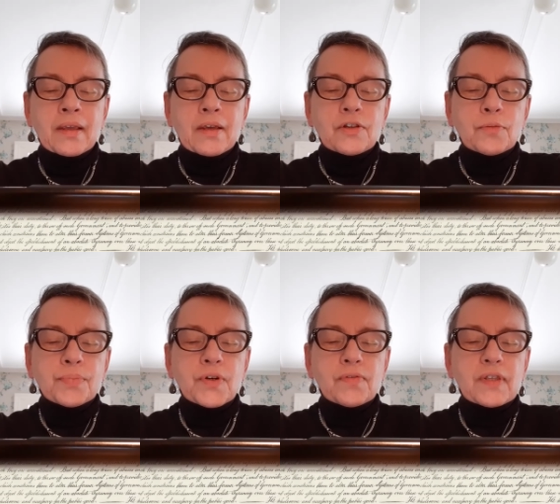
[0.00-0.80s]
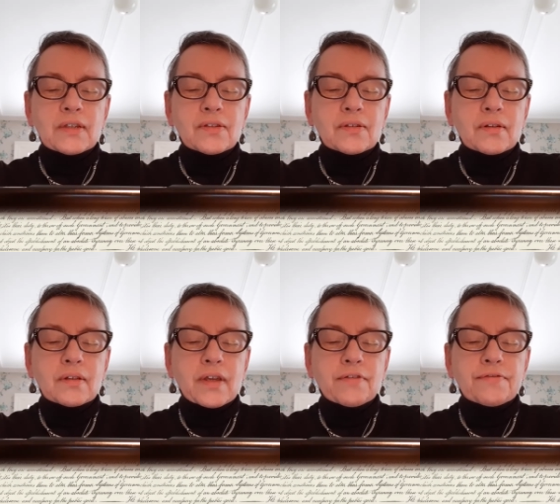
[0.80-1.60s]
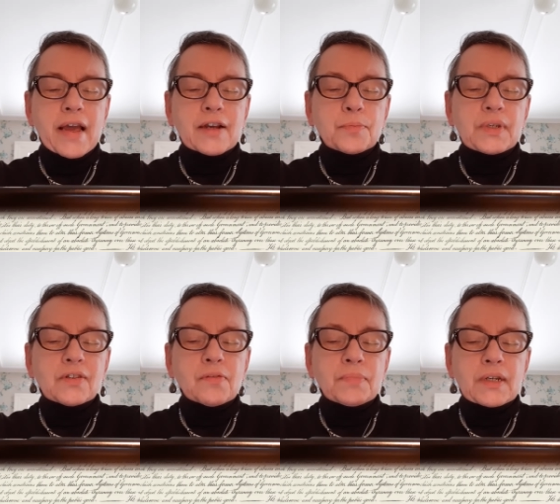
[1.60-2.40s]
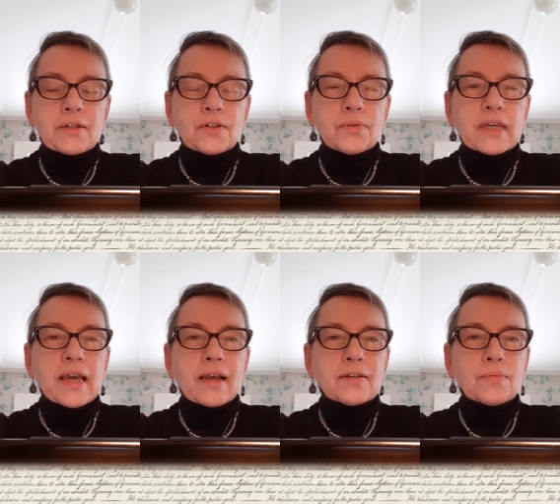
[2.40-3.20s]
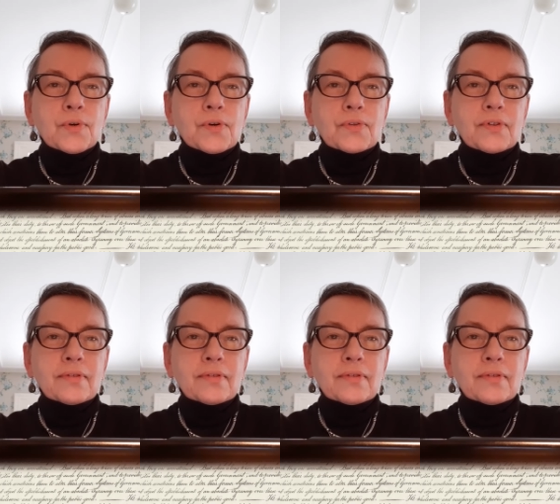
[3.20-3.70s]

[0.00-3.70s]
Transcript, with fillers: To prove this, let facts be submitted to a candid world.